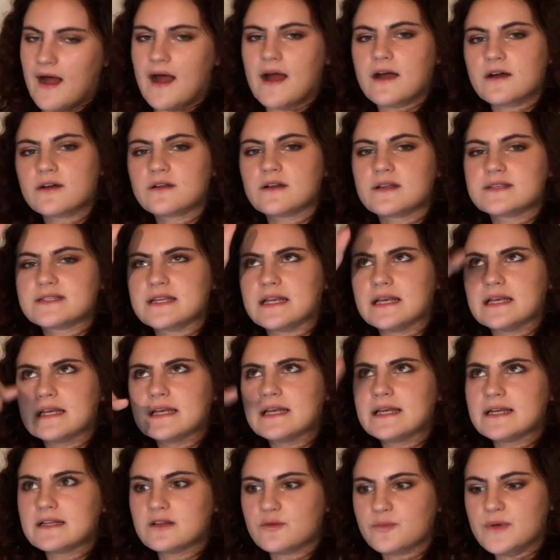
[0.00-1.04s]
angle is a
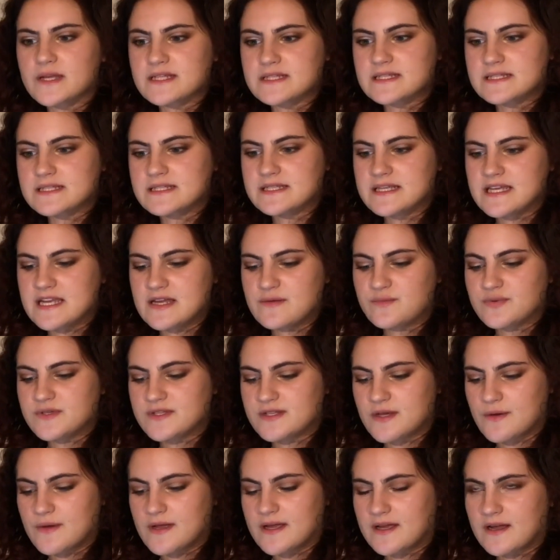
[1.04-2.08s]
little bit steep,
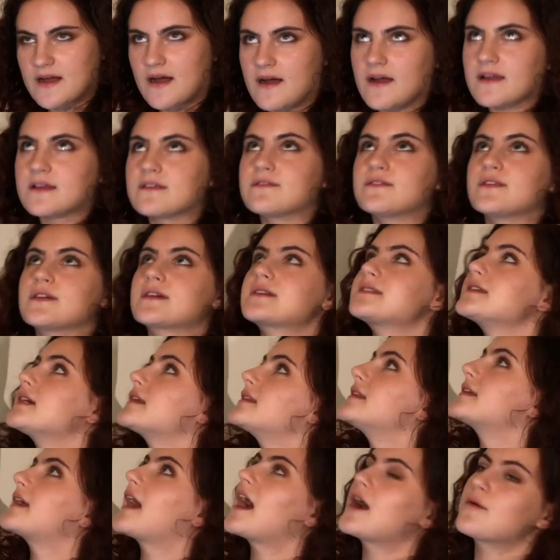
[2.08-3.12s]
so it kind of looks
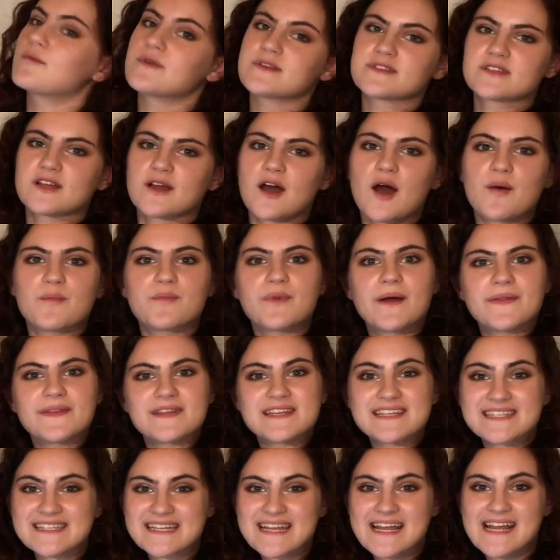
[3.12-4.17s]
like the cameras are up at
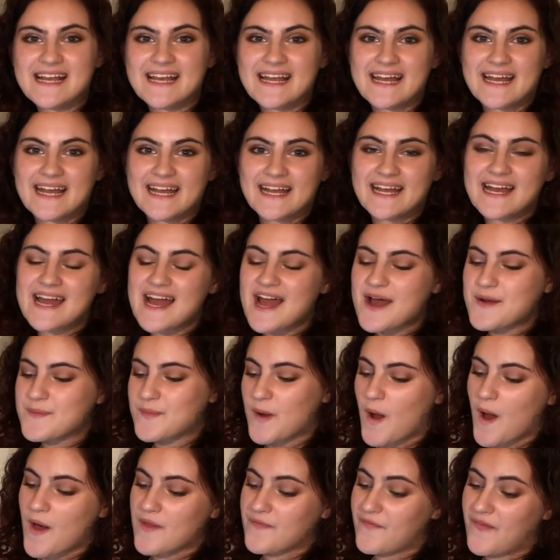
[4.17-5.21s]
the ceiling,
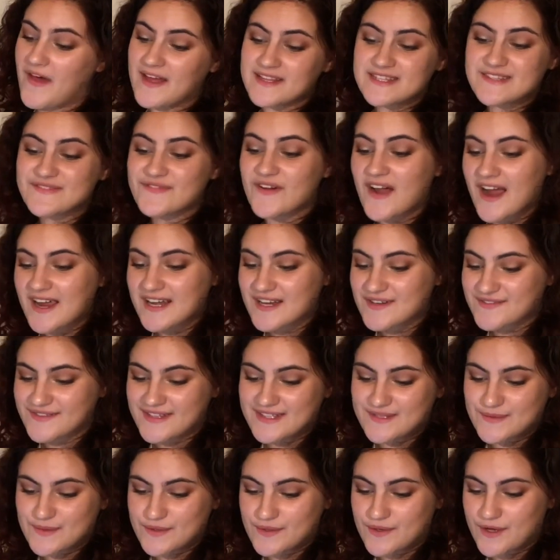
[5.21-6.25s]
but that's fine if
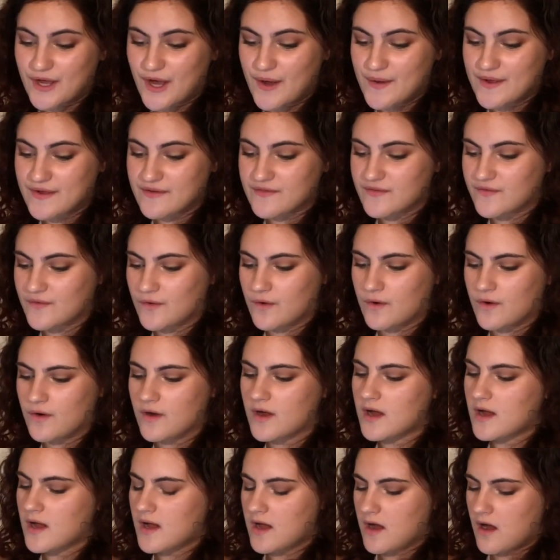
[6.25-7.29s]
that's what you're going for.
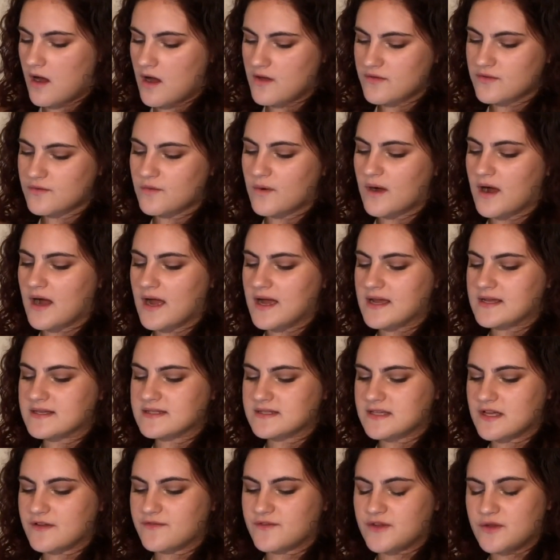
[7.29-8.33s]

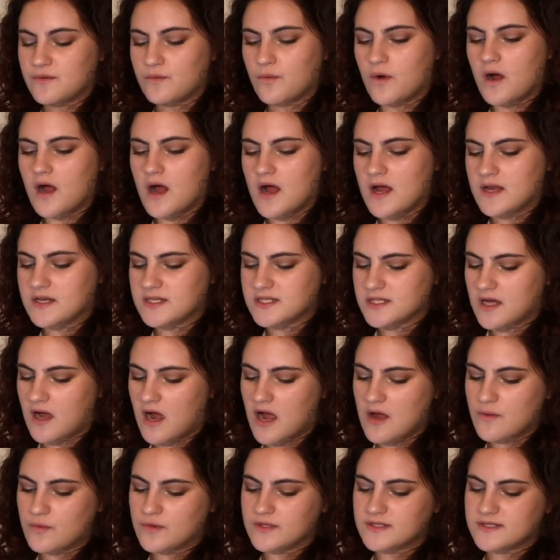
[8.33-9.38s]
Otherwise, if you weren't,
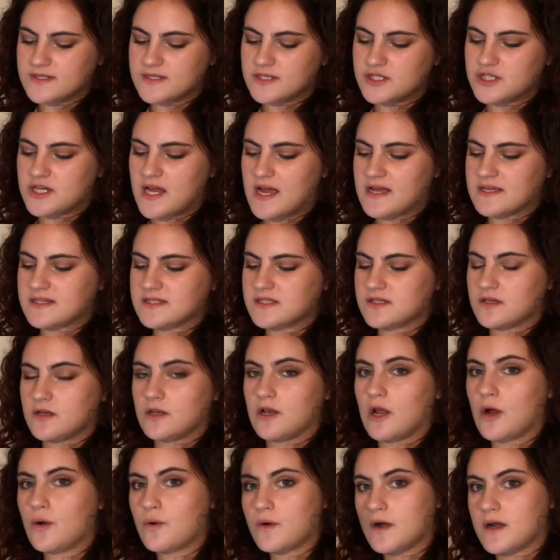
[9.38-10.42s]
I would suggest
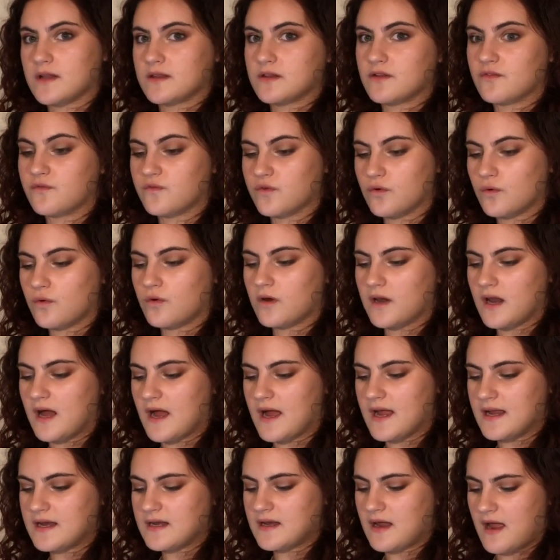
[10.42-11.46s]
lowering the floor
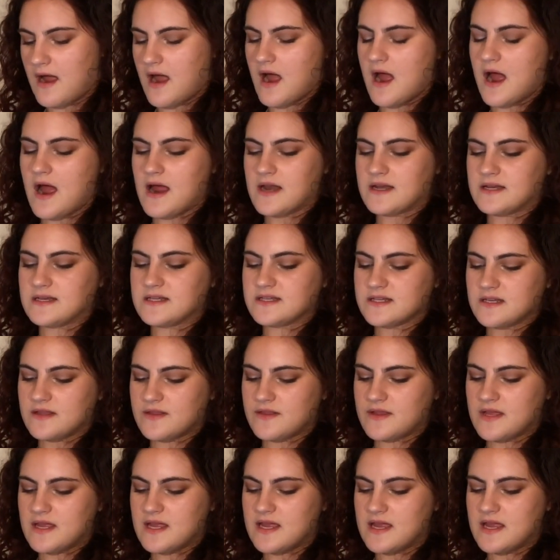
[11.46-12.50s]
line and
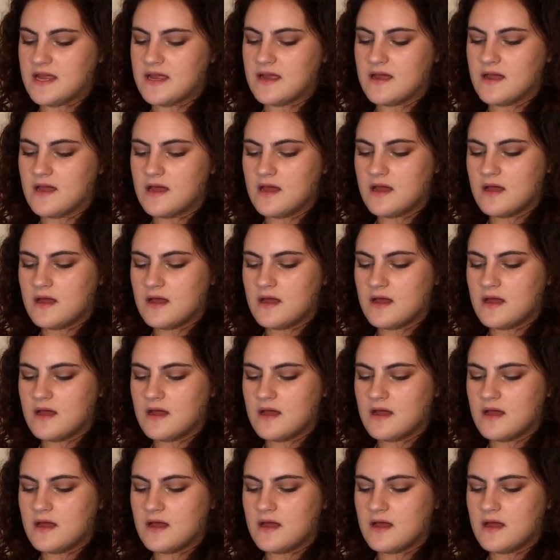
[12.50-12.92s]
the